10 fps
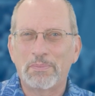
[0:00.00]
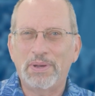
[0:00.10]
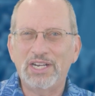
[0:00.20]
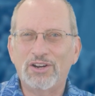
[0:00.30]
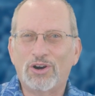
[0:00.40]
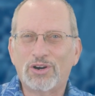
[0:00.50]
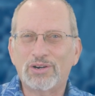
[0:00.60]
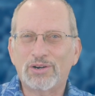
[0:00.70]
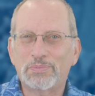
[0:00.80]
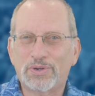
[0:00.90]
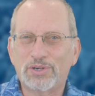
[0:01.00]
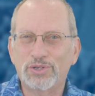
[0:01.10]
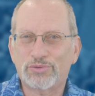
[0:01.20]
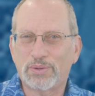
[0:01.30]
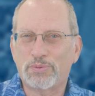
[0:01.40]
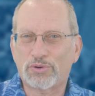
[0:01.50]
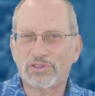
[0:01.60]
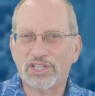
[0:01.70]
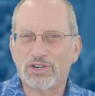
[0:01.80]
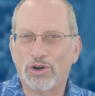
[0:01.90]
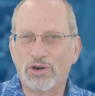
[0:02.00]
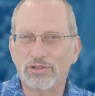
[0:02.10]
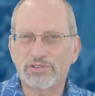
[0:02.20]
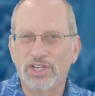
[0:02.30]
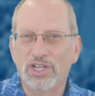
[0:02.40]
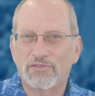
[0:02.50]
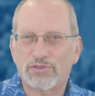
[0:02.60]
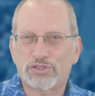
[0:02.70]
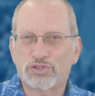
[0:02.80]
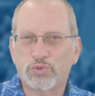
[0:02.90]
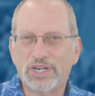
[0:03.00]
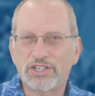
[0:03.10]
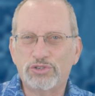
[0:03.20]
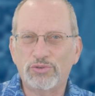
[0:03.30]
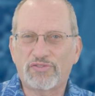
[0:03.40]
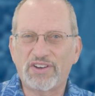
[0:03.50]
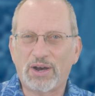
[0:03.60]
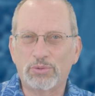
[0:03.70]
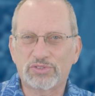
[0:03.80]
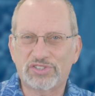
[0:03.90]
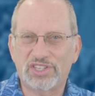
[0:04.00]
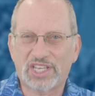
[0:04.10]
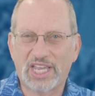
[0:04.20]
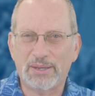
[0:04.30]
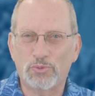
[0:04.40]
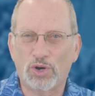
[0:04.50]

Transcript: Benton Harbor, who reportedly called for 22 fouls in the game,